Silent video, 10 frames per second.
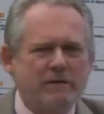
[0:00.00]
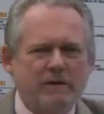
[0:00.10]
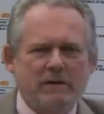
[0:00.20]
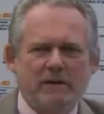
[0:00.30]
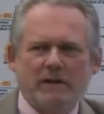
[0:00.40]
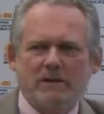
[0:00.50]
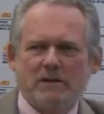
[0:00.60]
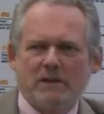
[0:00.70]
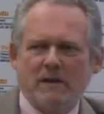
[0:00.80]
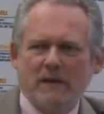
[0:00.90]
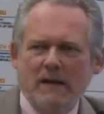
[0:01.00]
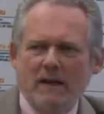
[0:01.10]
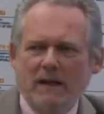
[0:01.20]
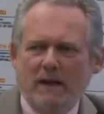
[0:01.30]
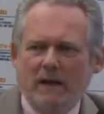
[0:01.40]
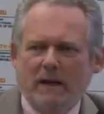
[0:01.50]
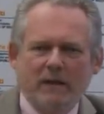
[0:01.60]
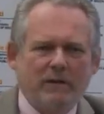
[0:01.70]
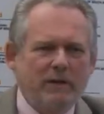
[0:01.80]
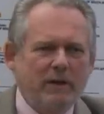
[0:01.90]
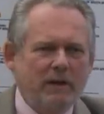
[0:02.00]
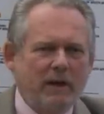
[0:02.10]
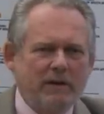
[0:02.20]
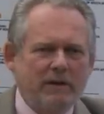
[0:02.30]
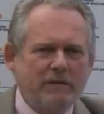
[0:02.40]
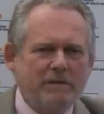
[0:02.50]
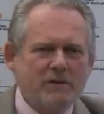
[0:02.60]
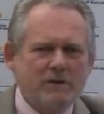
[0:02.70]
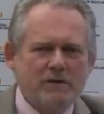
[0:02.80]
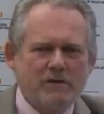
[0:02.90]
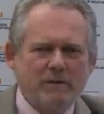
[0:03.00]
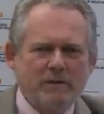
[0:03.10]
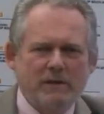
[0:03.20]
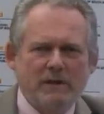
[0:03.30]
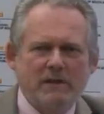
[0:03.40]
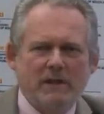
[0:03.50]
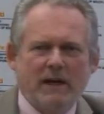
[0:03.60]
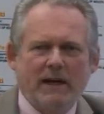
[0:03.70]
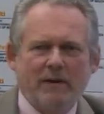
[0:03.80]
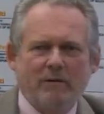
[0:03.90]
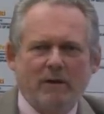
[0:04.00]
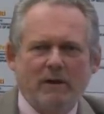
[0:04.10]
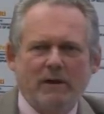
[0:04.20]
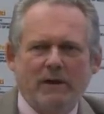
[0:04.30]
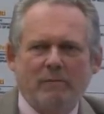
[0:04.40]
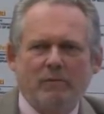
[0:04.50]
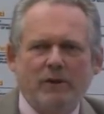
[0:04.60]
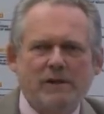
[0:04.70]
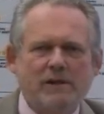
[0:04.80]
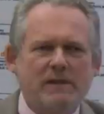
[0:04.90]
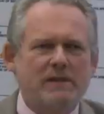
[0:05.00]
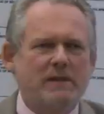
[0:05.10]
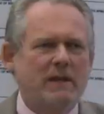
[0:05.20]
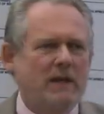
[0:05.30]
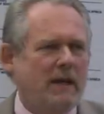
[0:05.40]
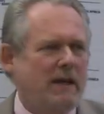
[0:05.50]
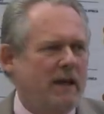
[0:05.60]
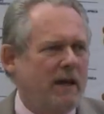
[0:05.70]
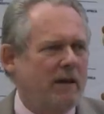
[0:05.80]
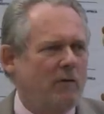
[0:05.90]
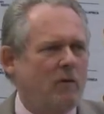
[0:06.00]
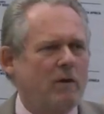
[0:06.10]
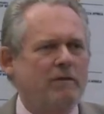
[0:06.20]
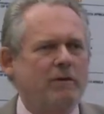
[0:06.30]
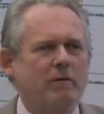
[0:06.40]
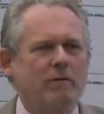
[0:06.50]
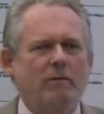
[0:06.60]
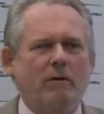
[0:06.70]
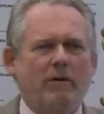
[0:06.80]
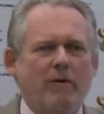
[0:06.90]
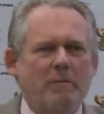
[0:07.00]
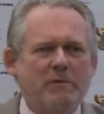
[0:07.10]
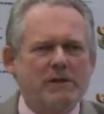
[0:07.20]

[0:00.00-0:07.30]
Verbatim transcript: Video Foundation, uh, the other officials from the DTI who are here present, uh, all of you who are